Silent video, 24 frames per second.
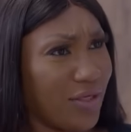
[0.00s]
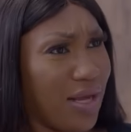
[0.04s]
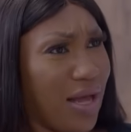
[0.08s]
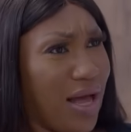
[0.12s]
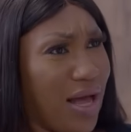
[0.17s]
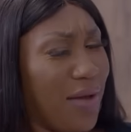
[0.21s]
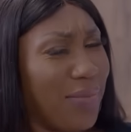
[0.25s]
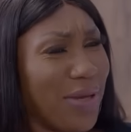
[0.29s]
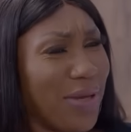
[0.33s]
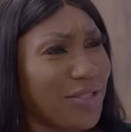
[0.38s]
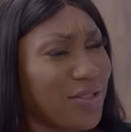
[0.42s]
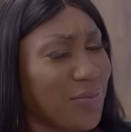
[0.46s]

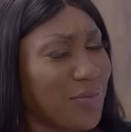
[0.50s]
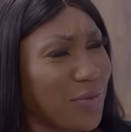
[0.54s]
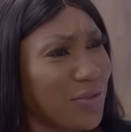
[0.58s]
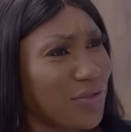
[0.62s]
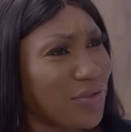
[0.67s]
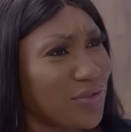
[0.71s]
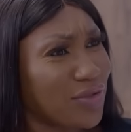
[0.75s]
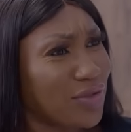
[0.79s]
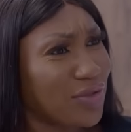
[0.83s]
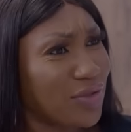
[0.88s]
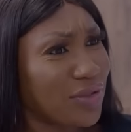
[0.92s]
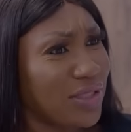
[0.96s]
How am I
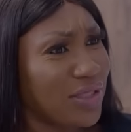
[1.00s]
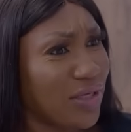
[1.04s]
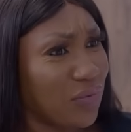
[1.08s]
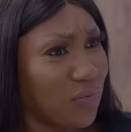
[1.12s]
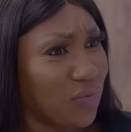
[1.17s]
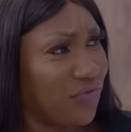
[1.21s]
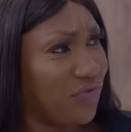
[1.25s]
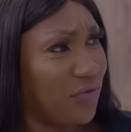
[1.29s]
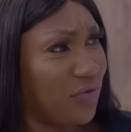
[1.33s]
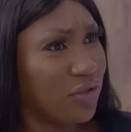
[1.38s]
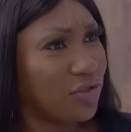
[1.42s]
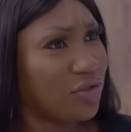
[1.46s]
supposed to know that?
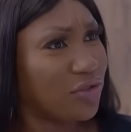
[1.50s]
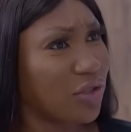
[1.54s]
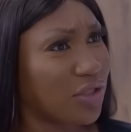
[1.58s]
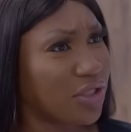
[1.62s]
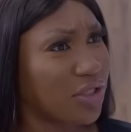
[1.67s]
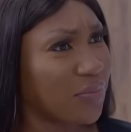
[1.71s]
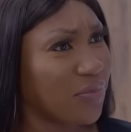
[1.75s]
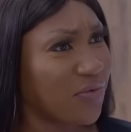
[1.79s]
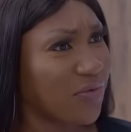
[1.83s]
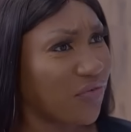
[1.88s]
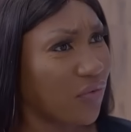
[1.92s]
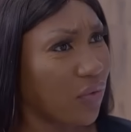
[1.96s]
We've not
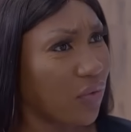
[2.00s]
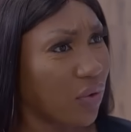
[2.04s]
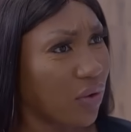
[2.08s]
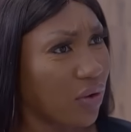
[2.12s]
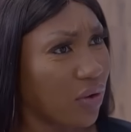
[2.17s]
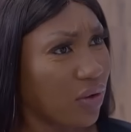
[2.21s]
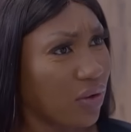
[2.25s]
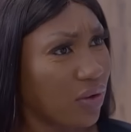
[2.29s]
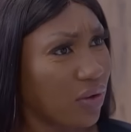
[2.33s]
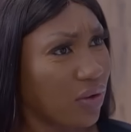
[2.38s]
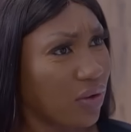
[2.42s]
done it before.